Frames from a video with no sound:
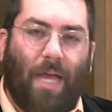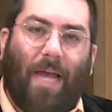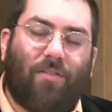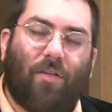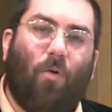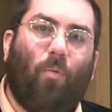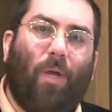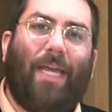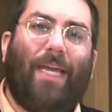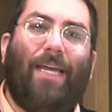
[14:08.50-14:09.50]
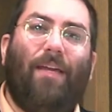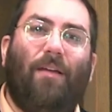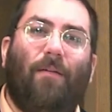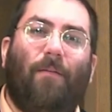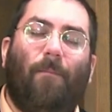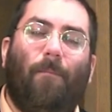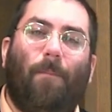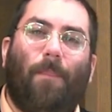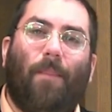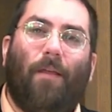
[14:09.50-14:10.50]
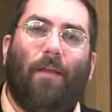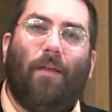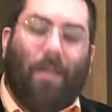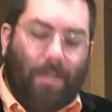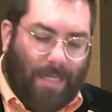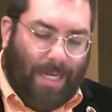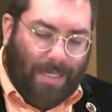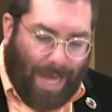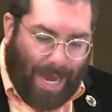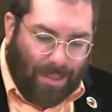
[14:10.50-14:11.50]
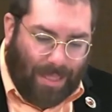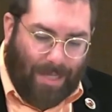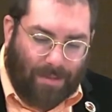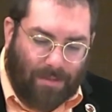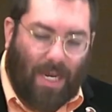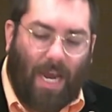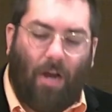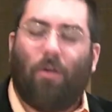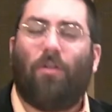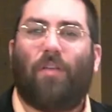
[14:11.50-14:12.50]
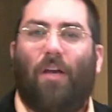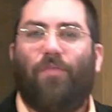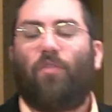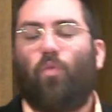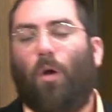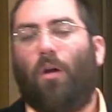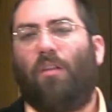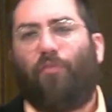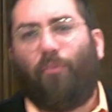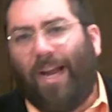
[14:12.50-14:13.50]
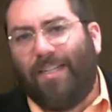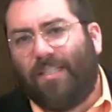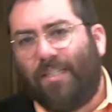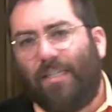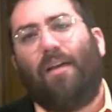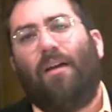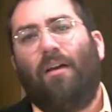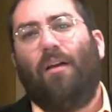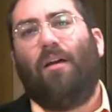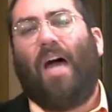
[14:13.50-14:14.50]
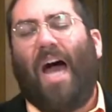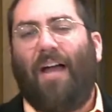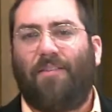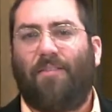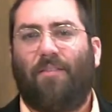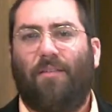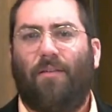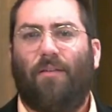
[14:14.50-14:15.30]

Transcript: And so we need not let the terrors of this world frighten us.